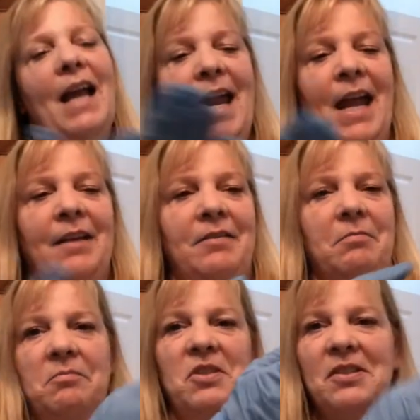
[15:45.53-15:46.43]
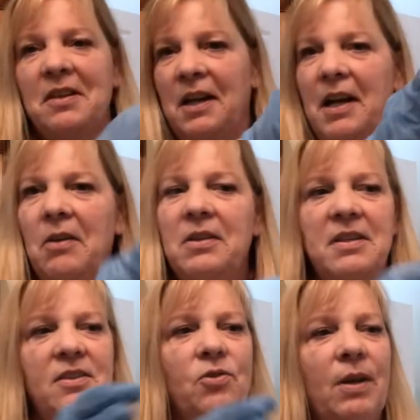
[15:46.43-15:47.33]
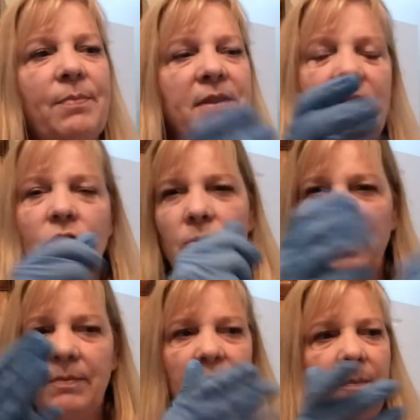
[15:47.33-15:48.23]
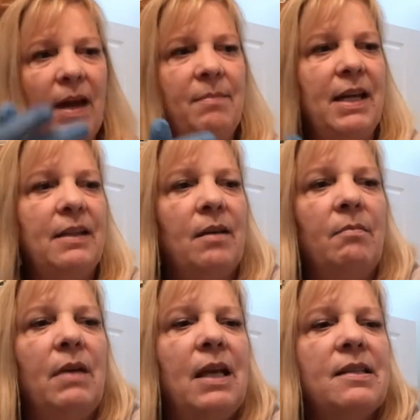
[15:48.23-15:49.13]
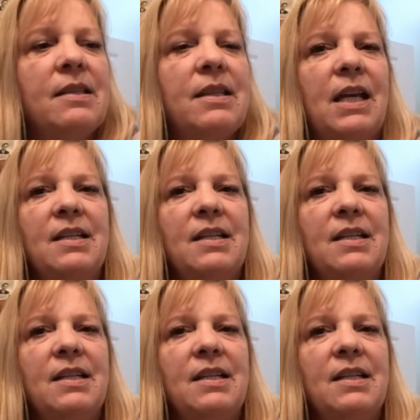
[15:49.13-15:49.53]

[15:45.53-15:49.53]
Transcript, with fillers: and just cut out the strips and trimmed them. I made them as thick